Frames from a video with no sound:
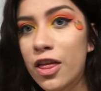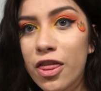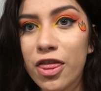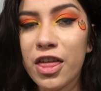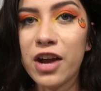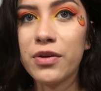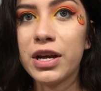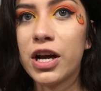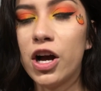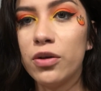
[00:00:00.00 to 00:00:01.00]
There we
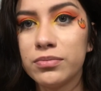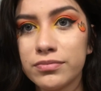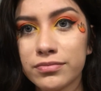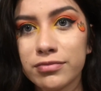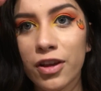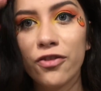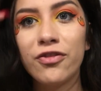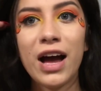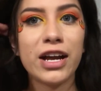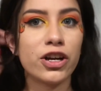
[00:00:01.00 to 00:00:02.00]
go.
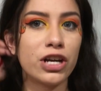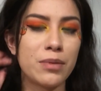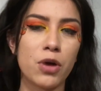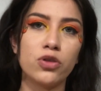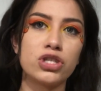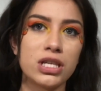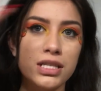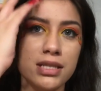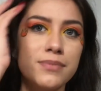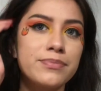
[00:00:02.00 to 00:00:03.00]
Fire
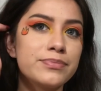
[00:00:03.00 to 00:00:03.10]
emojis.